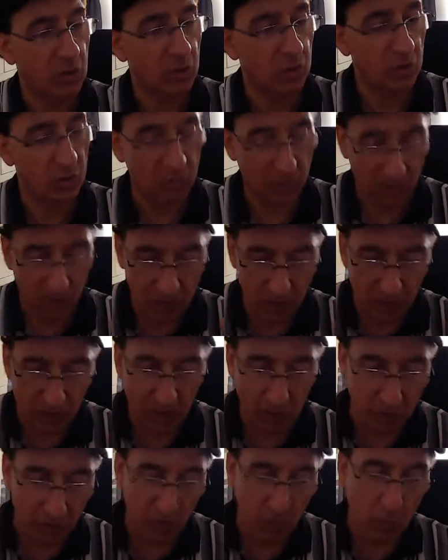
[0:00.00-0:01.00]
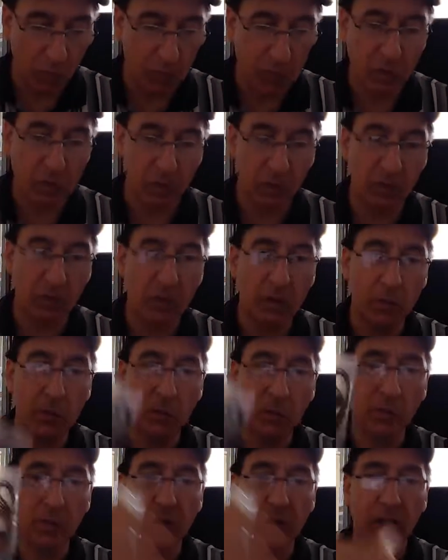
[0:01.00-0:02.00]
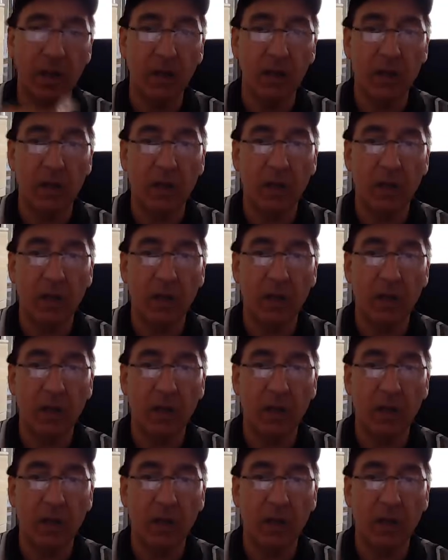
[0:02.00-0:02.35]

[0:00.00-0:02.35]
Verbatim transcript: Okay, but I will be doing a demo with that.